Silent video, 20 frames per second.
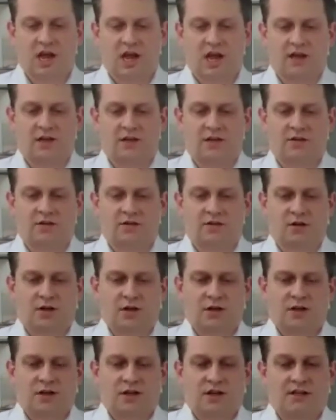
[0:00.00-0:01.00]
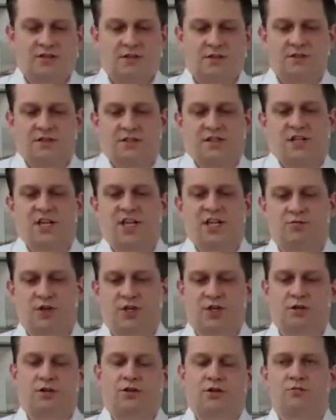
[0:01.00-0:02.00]
And it's the same
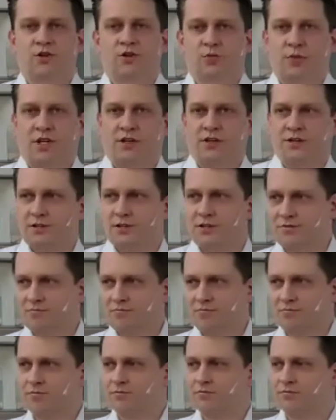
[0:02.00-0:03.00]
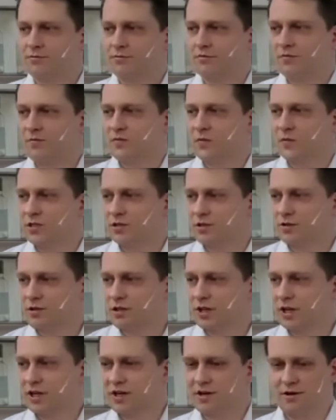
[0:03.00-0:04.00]
in human medicine. So
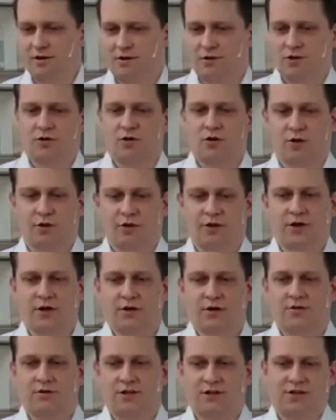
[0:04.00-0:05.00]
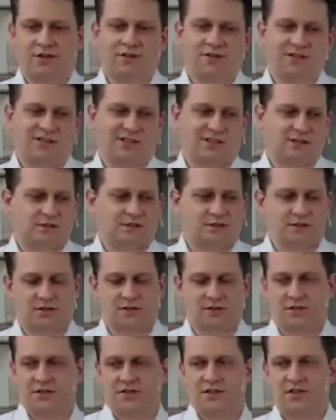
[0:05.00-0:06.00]
there you all know that the
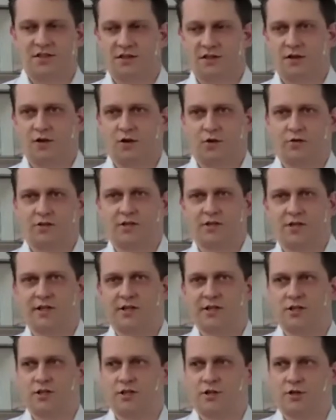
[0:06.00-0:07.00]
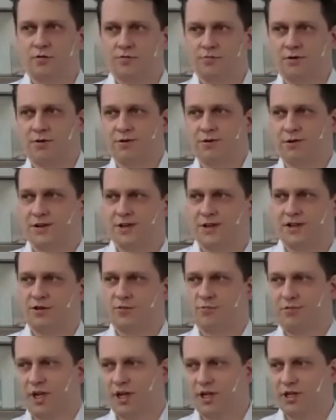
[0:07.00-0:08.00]
CT scanner looks like a tube, and
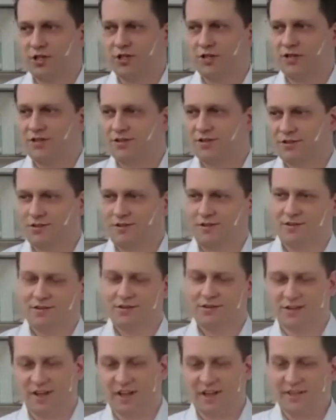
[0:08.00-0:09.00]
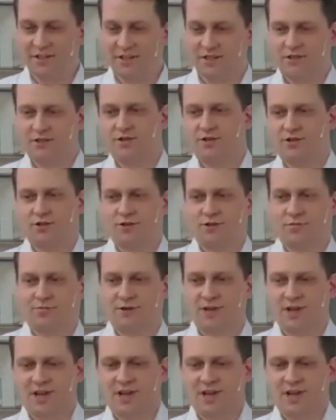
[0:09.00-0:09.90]
the patient lies in the tube,